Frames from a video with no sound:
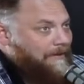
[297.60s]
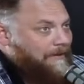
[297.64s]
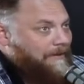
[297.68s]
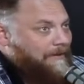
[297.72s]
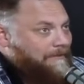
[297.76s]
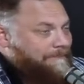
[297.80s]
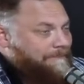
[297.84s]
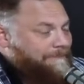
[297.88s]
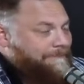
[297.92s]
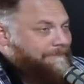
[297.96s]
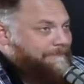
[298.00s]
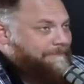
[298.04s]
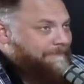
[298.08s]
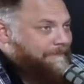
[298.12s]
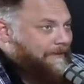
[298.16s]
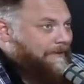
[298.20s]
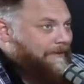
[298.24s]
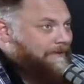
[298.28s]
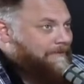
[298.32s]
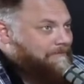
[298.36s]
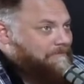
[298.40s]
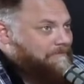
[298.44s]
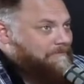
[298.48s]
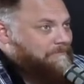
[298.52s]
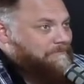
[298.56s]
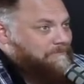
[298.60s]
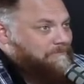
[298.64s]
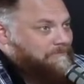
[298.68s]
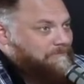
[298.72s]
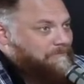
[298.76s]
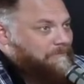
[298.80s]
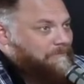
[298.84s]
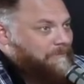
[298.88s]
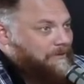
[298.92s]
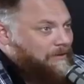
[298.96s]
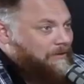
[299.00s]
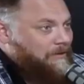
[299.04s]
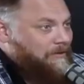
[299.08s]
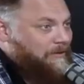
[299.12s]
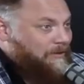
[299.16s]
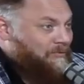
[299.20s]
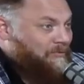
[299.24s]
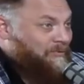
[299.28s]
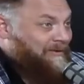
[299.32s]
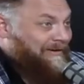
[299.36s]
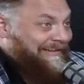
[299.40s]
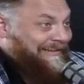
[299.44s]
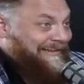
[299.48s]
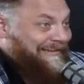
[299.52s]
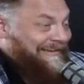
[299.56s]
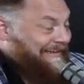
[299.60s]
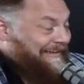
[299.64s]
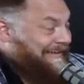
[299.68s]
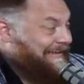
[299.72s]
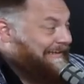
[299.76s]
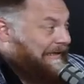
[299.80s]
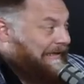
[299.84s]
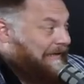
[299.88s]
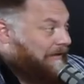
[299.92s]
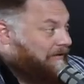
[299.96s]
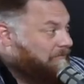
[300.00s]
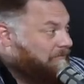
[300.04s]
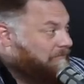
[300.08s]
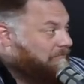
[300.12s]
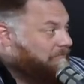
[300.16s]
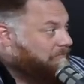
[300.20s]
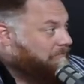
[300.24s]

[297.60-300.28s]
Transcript: if like you know you really need it